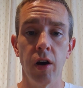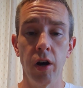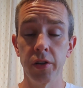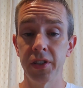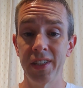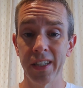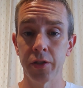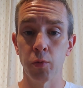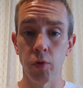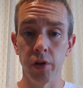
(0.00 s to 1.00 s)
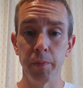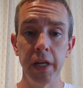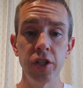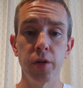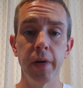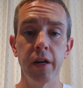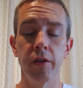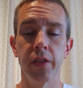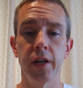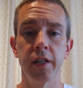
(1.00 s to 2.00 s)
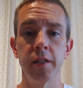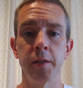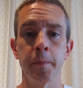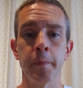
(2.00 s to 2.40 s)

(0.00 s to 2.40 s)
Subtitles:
all 6 world major marathons,